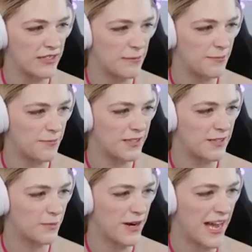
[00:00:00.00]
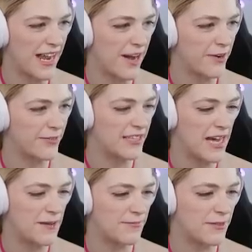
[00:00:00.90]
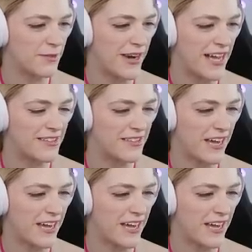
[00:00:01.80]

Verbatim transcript: is the is the rat out? Yep, the rat's